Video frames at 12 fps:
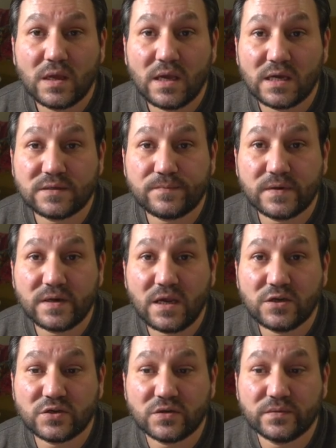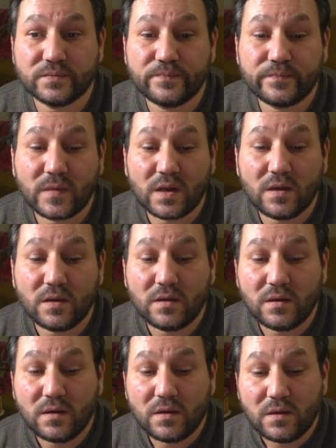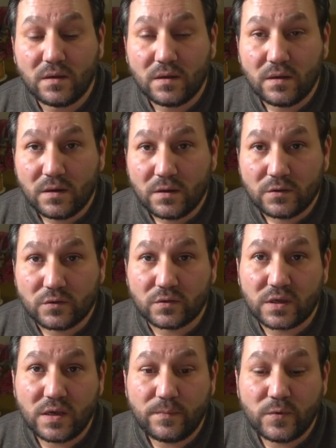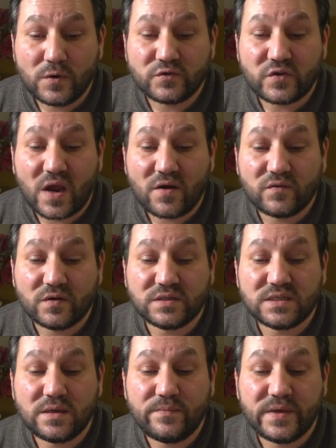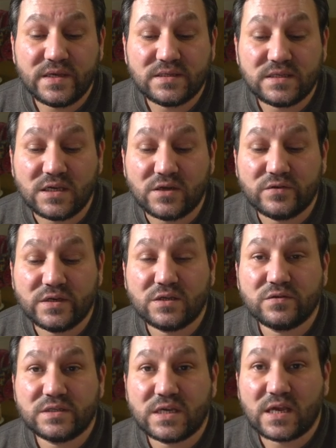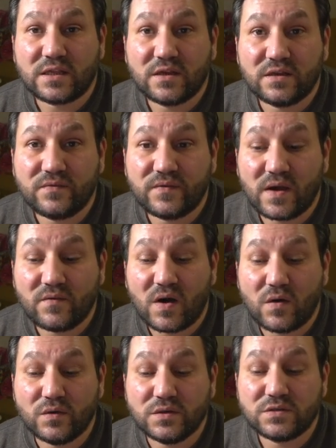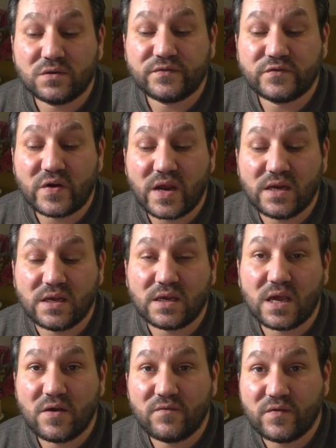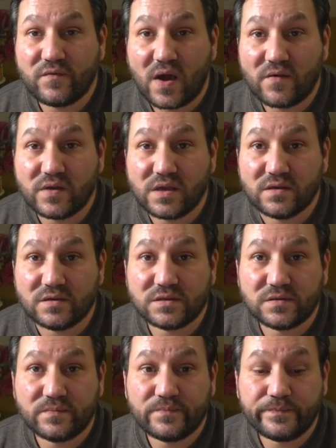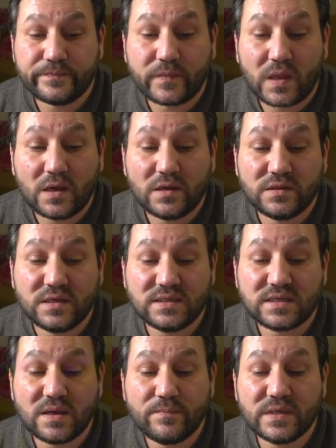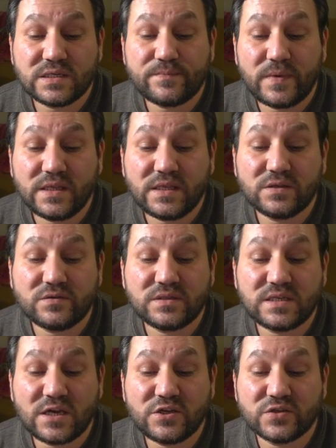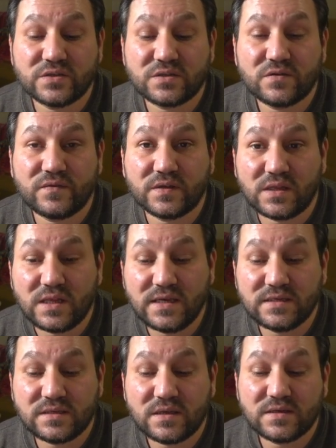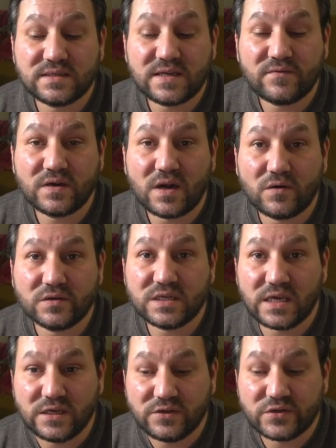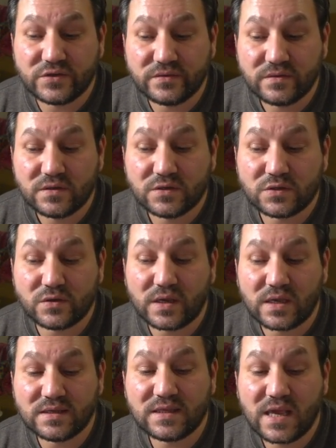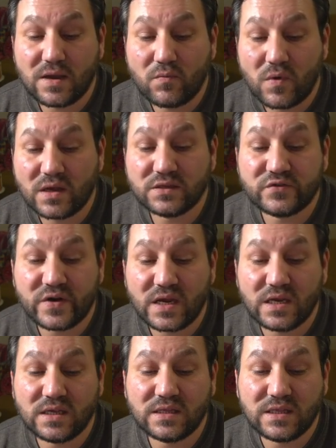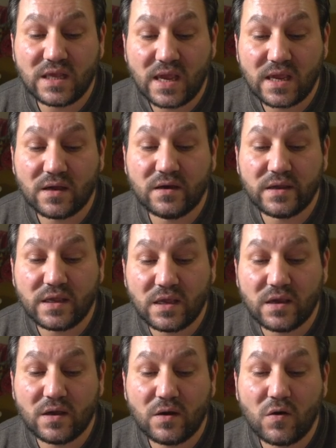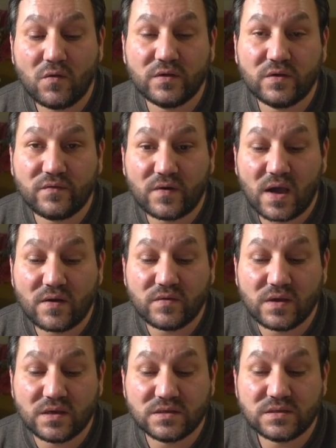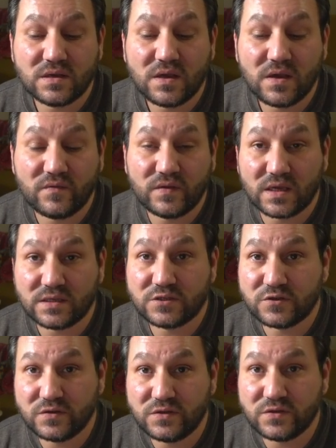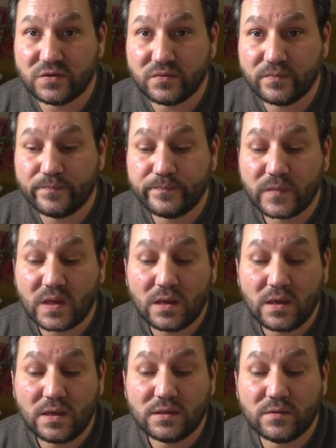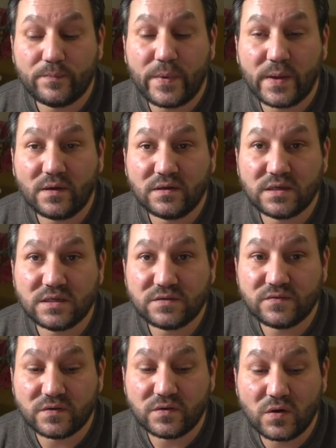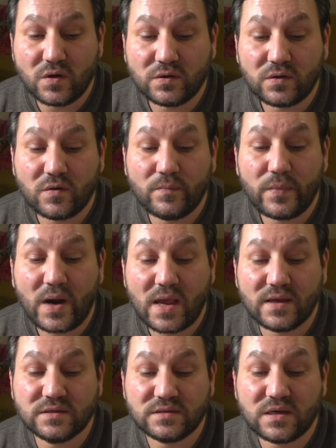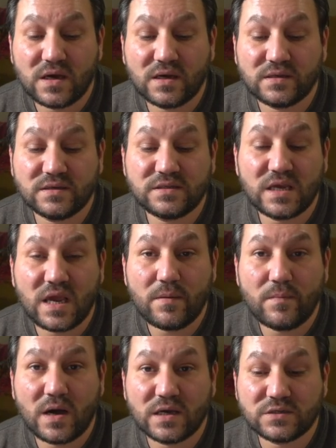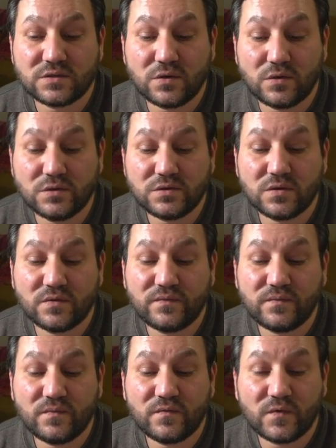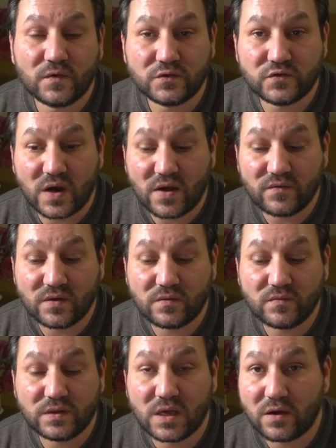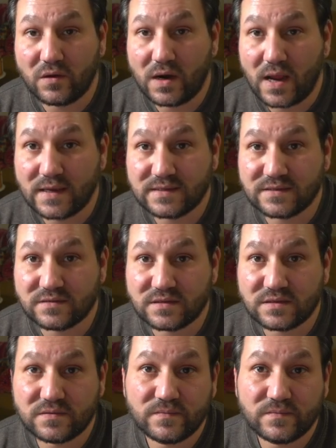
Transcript: Explanation. To keep your driver CPC, you need to take 35 hours of training every 5 years. This can be split into sessions of at least 7 hours each, so you can take one training day a year over the 5 years if that suits you. The penalties for non-compliance are the same as those for driving without a license.